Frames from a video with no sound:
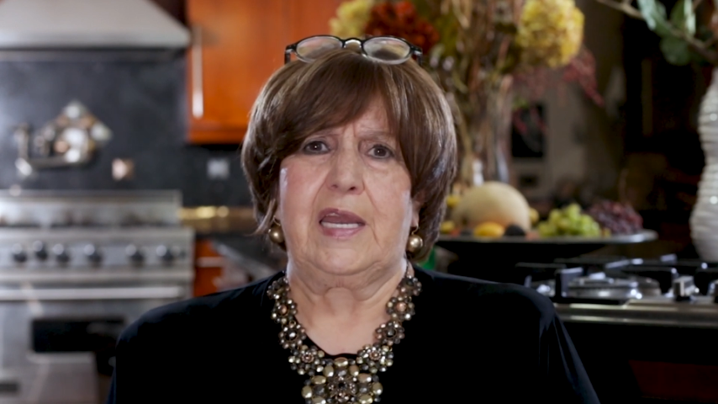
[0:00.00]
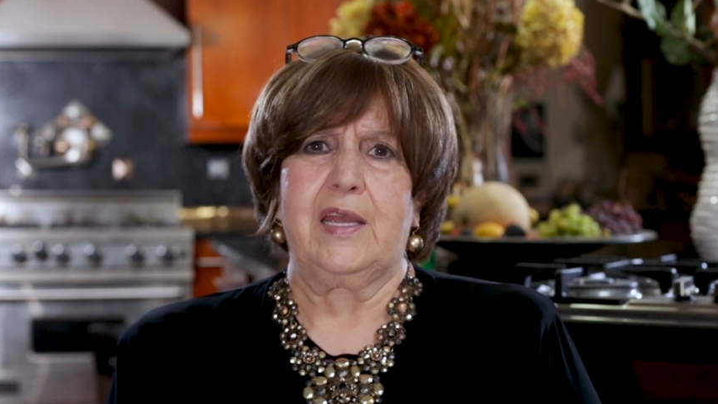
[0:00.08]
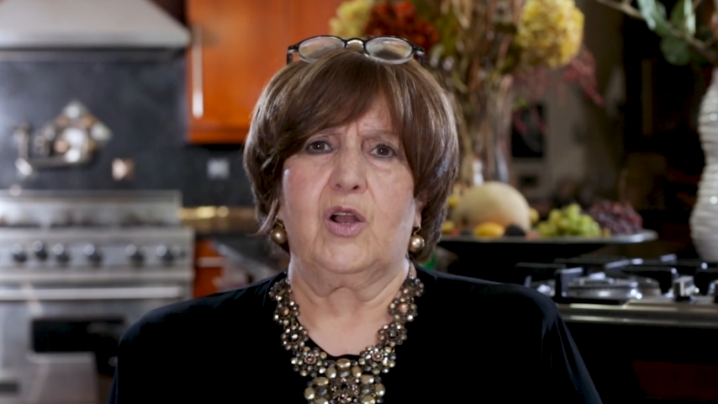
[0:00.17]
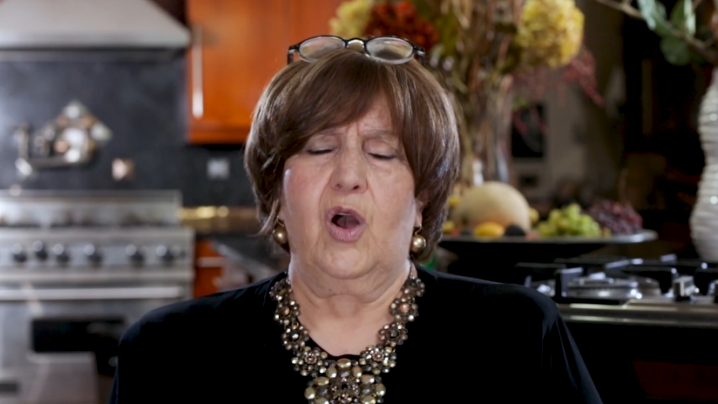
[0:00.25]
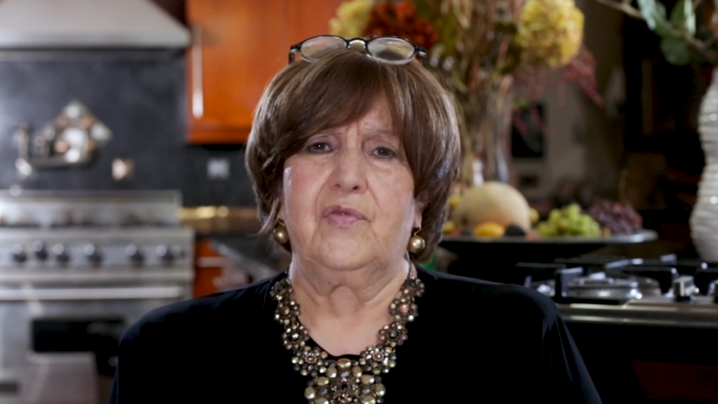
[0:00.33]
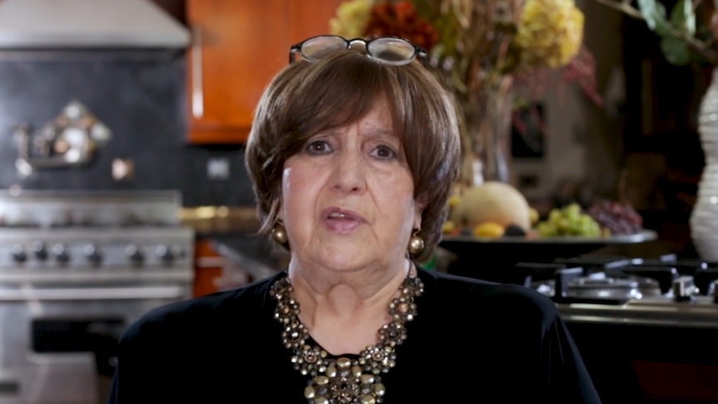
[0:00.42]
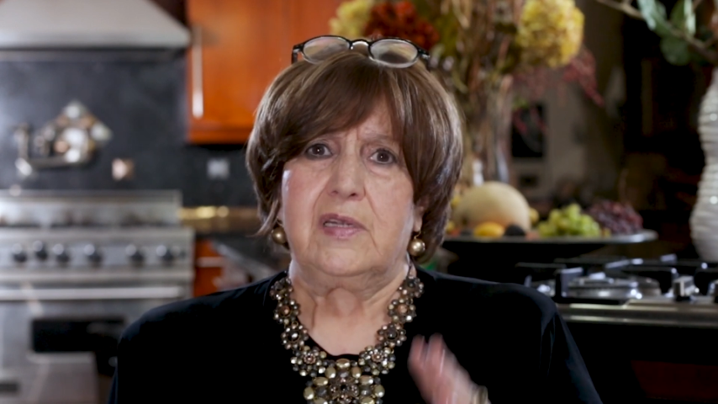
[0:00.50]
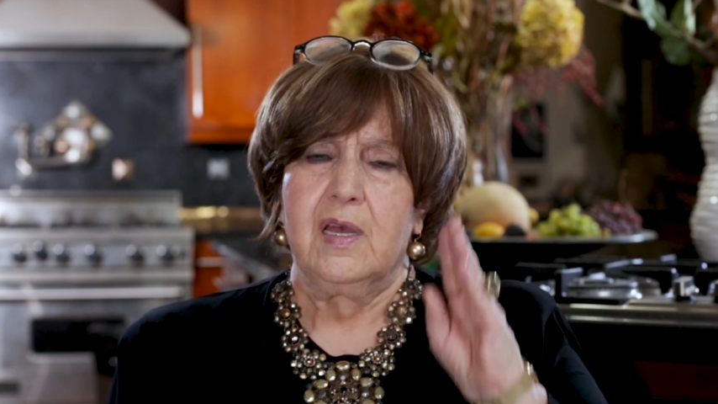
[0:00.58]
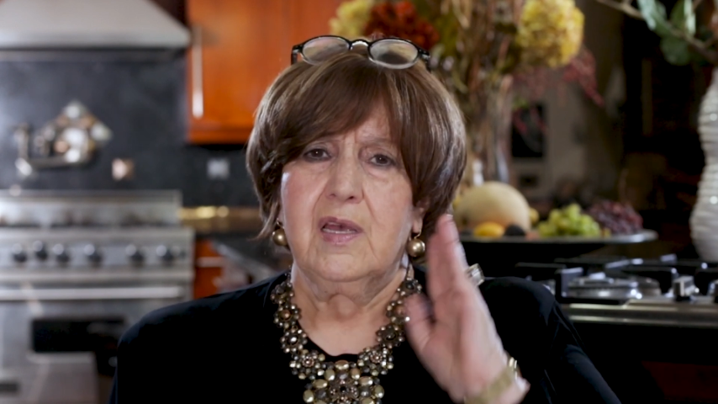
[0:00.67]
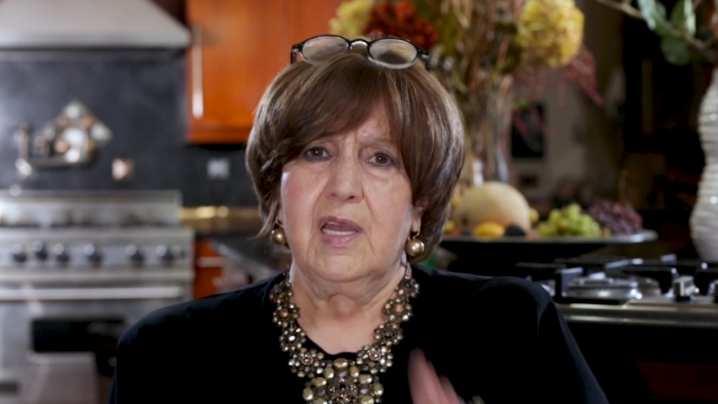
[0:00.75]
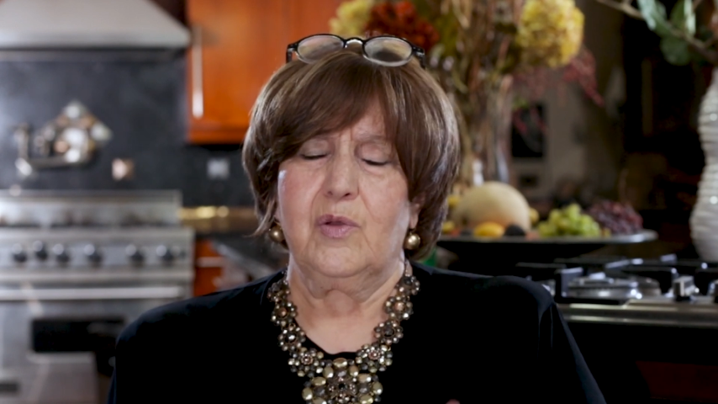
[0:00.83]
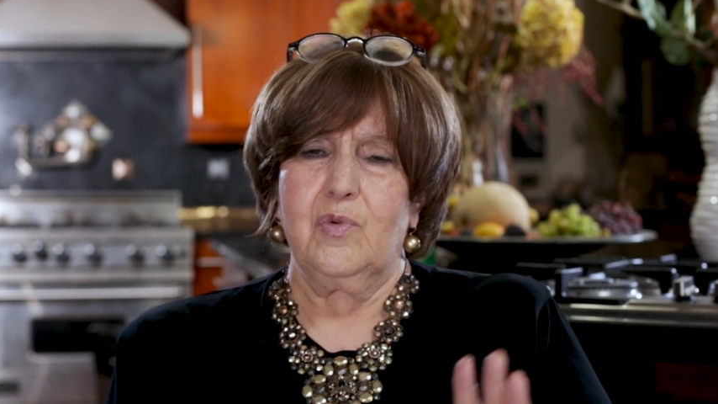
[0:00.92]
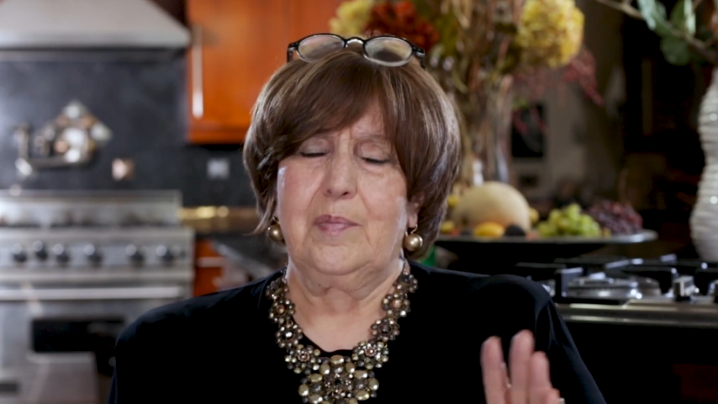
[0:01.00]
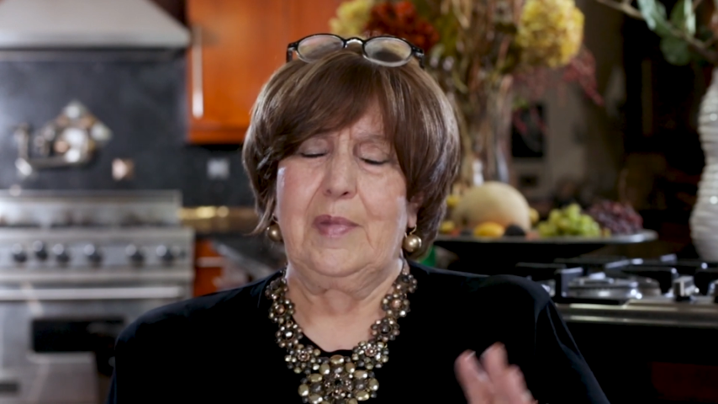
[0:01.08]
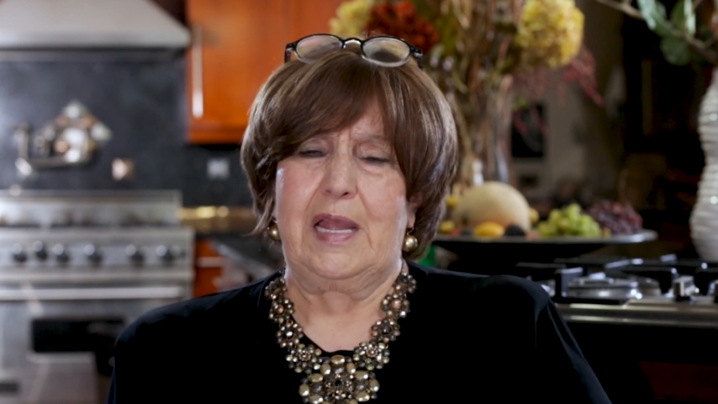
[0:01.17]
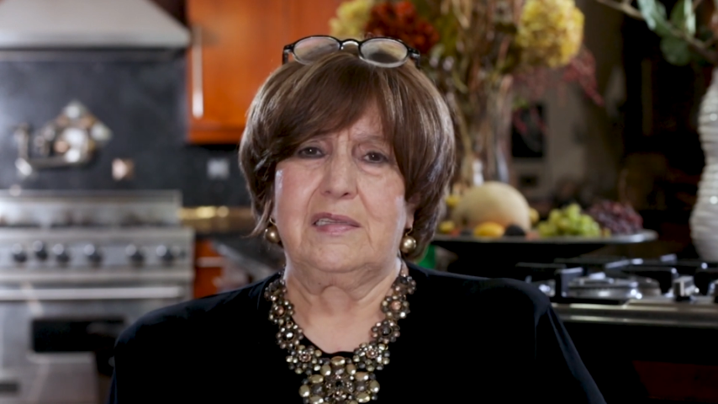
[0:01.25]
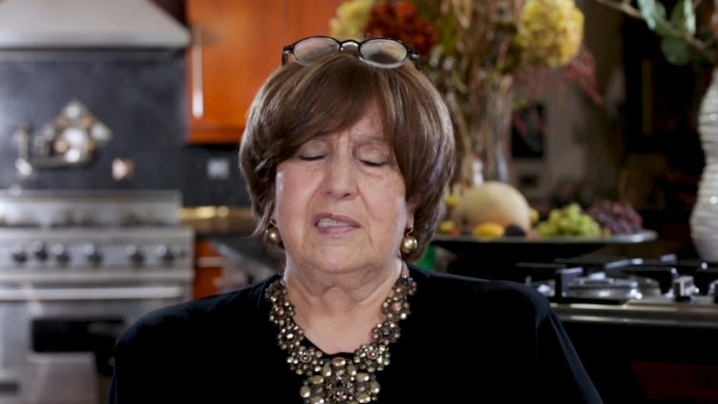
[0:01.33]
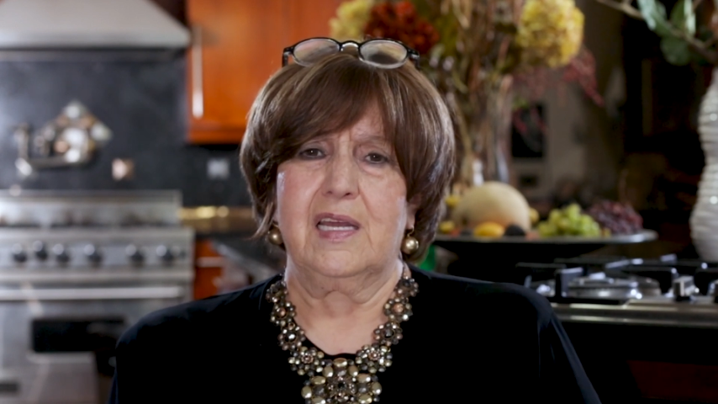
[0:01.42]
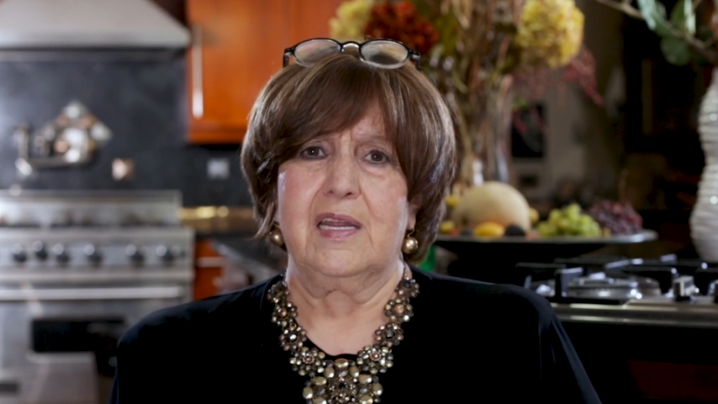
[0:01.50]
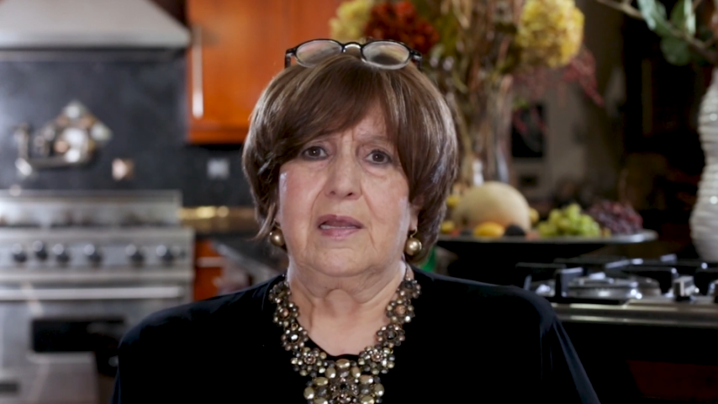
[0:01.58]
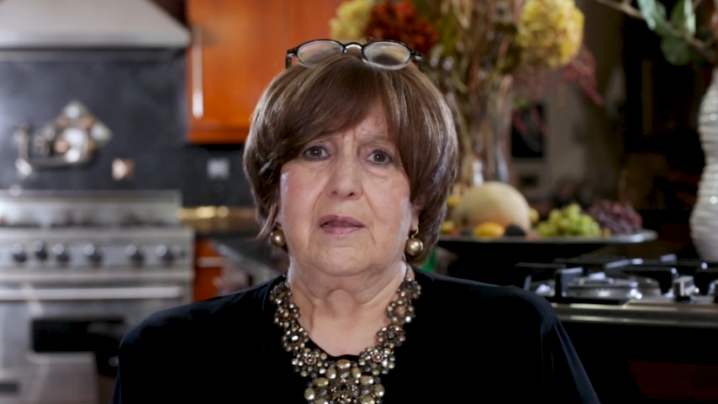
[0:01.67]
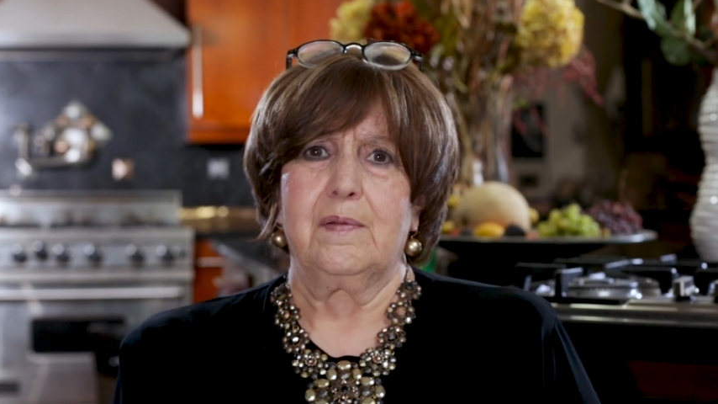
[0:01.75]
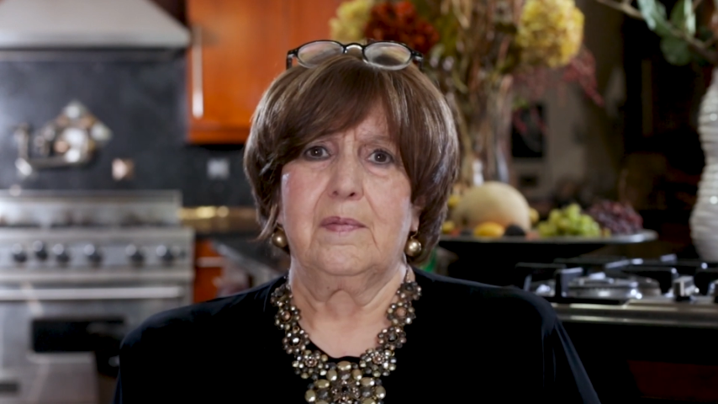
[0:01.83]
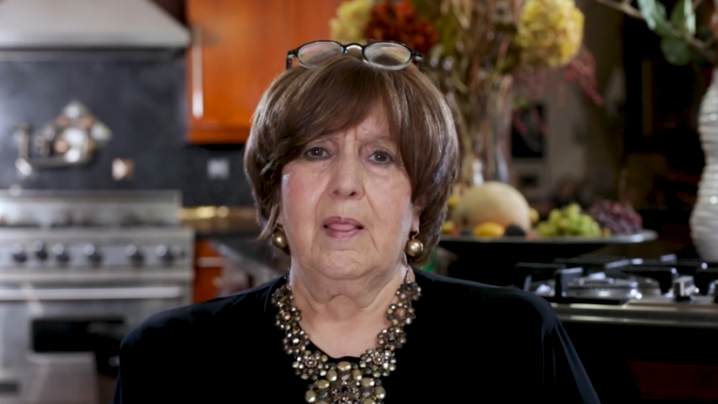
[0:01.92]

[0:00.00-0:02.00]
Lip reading: any kavod. He remained sitting.